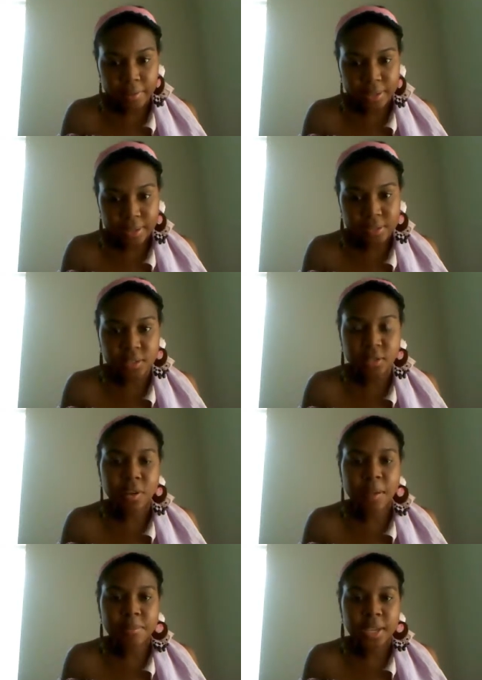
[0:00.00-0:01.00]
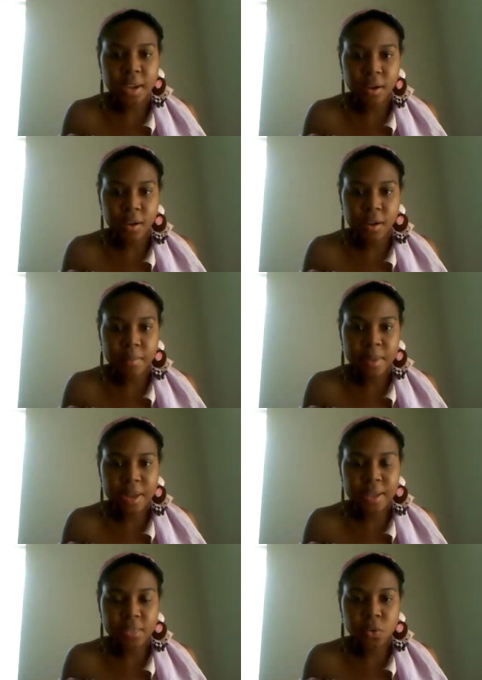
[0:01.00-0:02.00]
me. It's a little update on
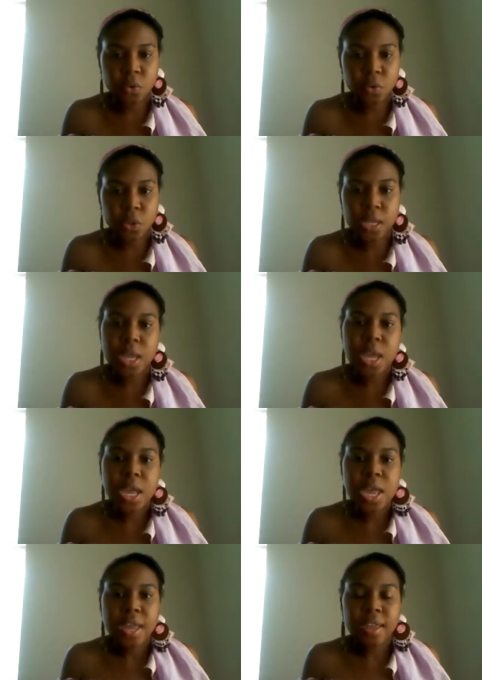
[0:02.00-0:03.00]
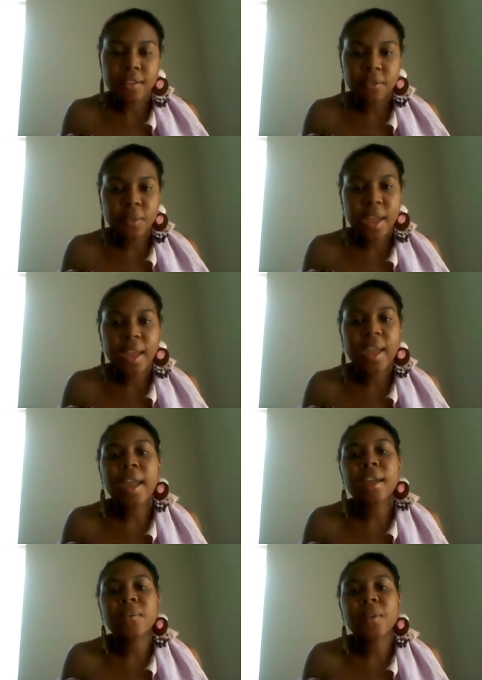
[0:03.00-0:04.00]
my little giveaway
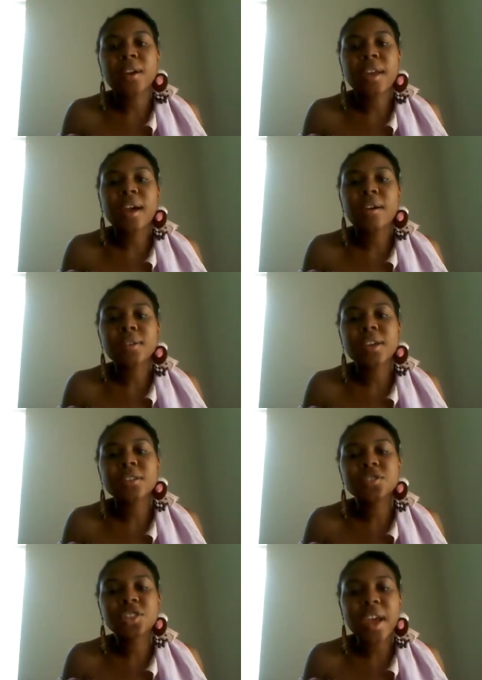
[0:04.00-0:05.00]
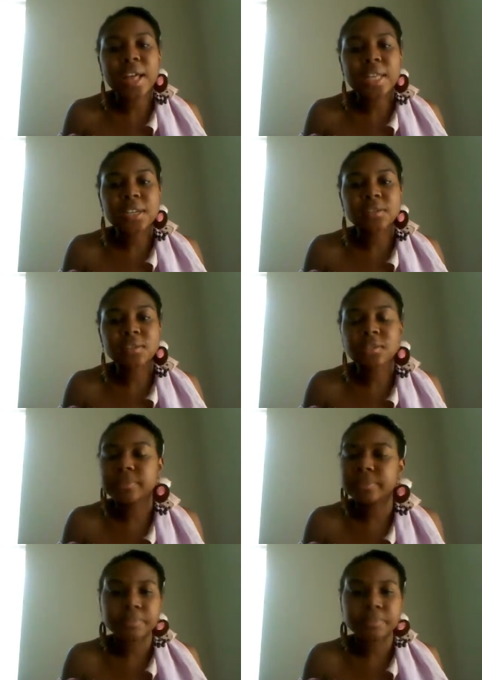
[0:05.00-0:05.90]
and workout challenge.